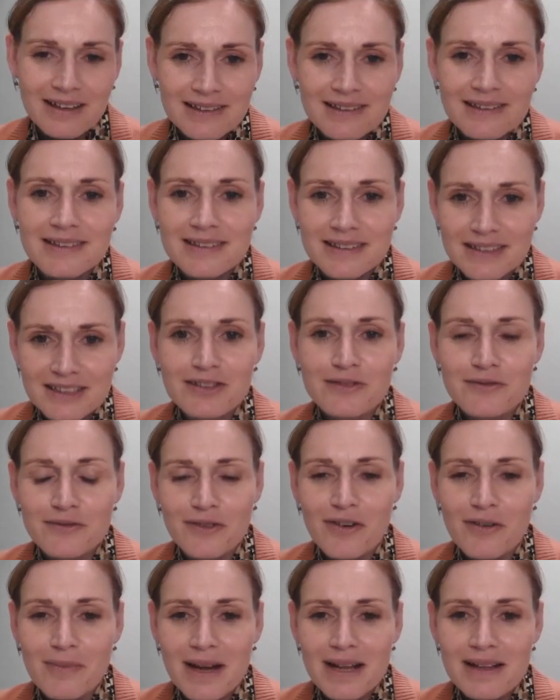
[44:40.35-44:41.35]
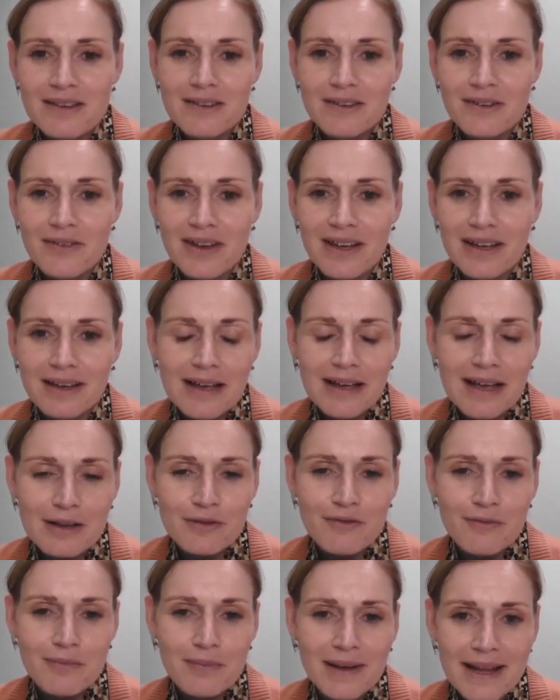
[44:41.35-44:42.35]
in this format. So a
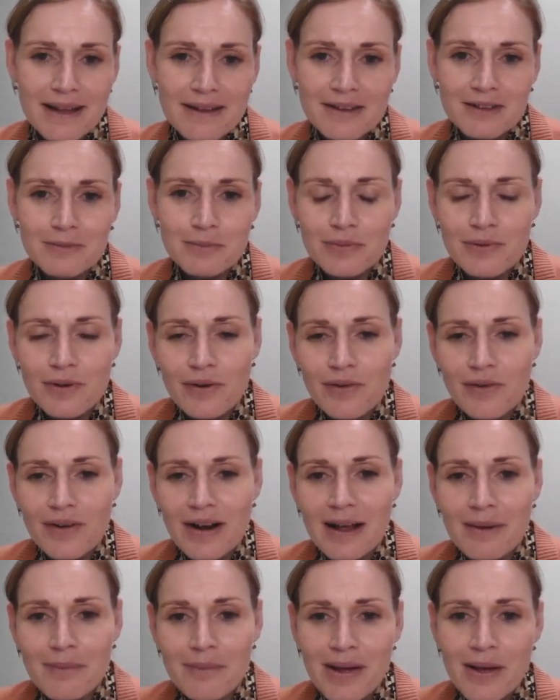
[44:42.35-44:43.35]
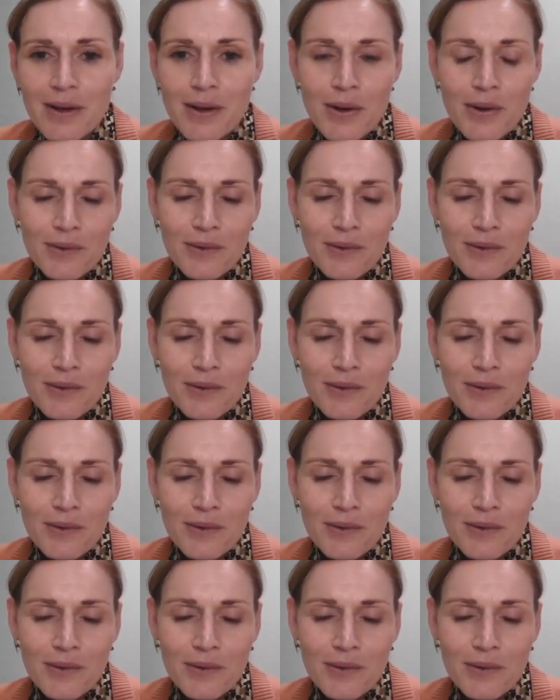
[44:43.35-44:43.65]
kind of blended program